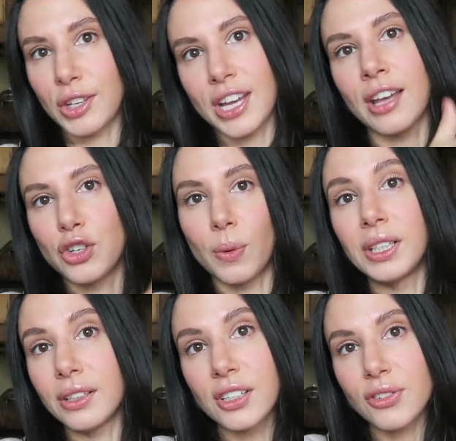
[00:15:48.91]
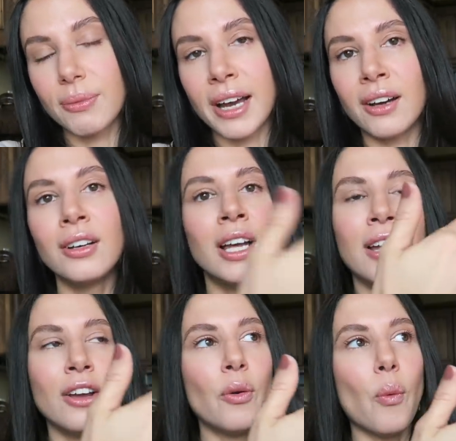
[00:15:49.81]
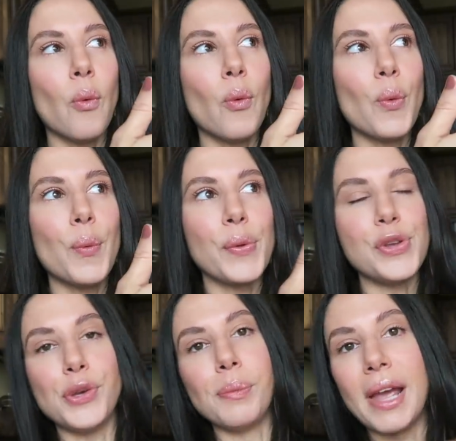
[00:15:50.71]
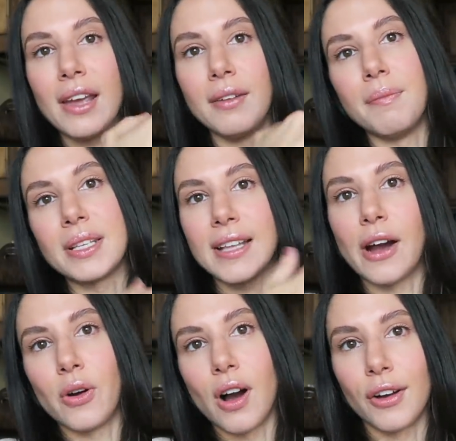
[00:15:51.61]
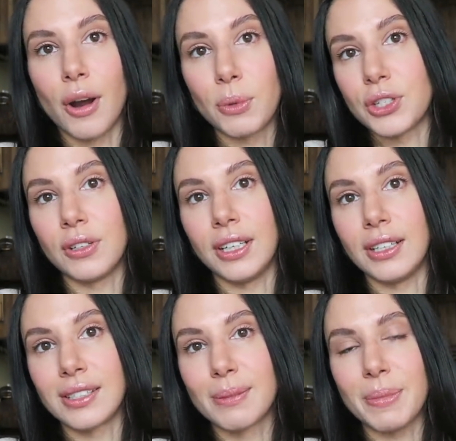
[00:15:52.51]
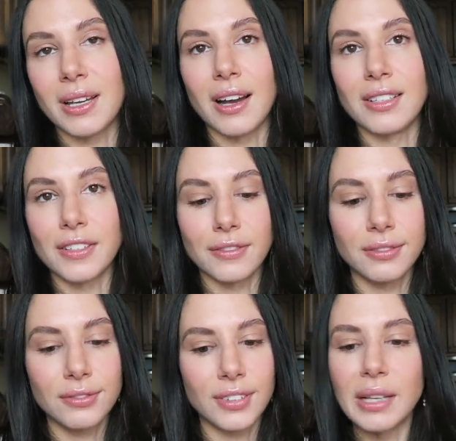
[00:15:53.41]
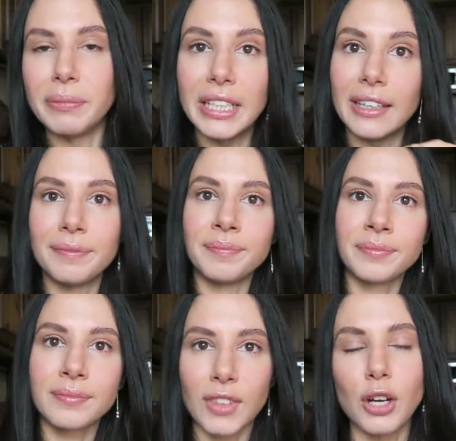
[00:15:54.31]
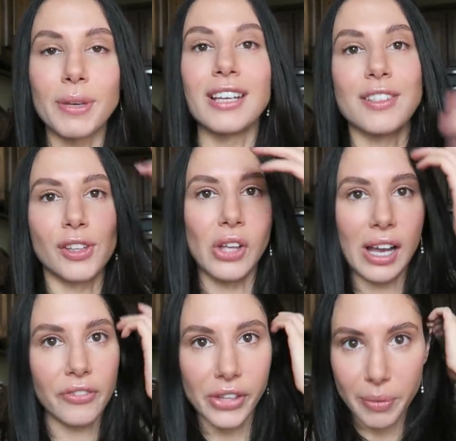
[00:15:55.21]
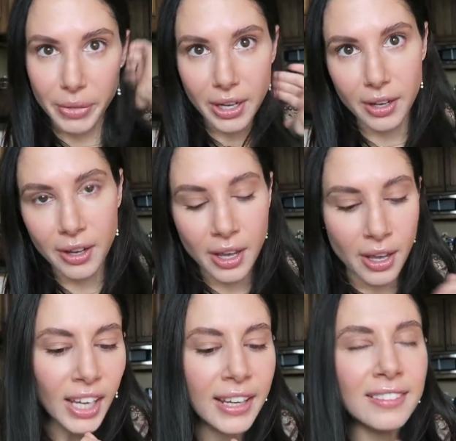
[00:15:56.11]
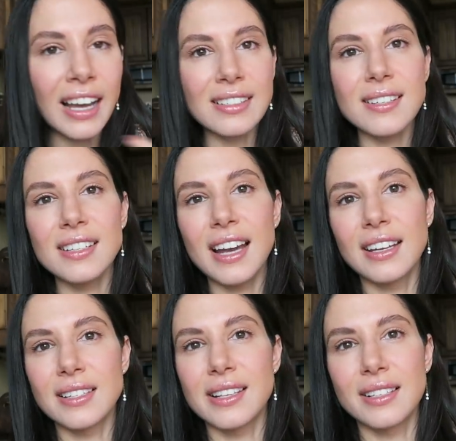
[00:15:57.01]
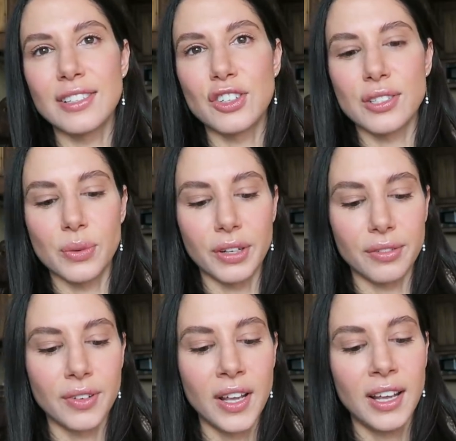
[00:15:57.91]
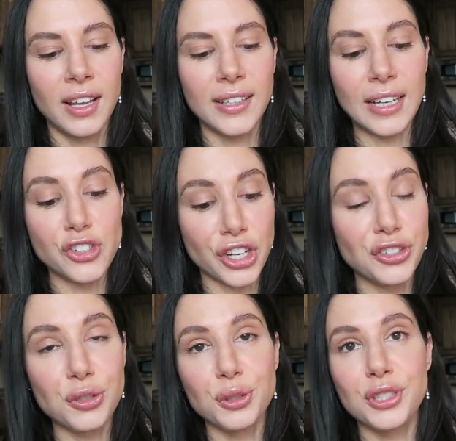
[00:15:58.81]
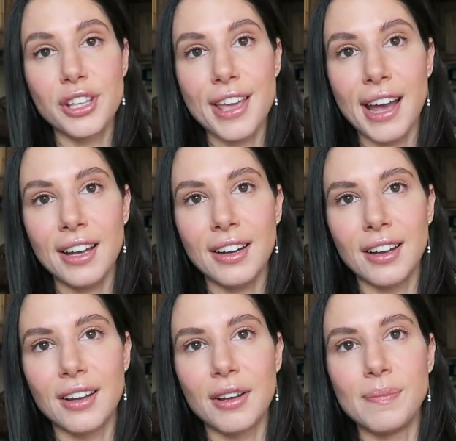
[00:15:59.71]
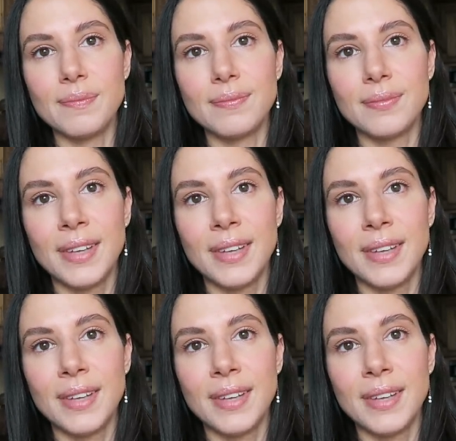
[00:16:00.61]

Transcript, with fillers: 10, 20 years from now, you may miss out on opportunities because of the MBA or because of the lack of the MBA. And lastly, I guess this is just sort of tangential to that. Um,